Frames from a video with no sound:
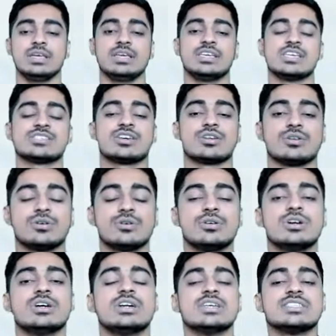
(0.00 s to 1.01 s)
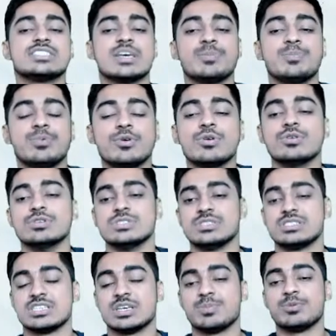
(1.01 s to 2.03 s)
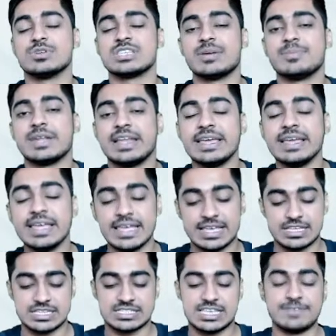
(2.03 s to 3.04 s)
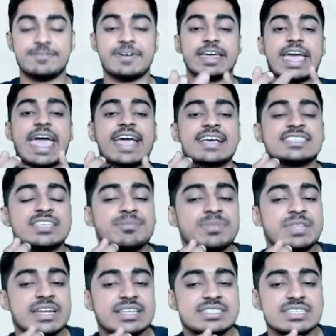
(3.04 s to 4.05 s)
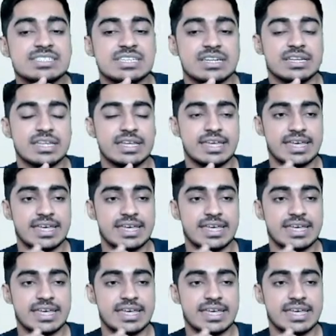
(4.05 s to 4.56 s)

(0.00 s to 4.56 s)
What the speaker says: Yes or no? Suppose I'm telling, if I accept the decision,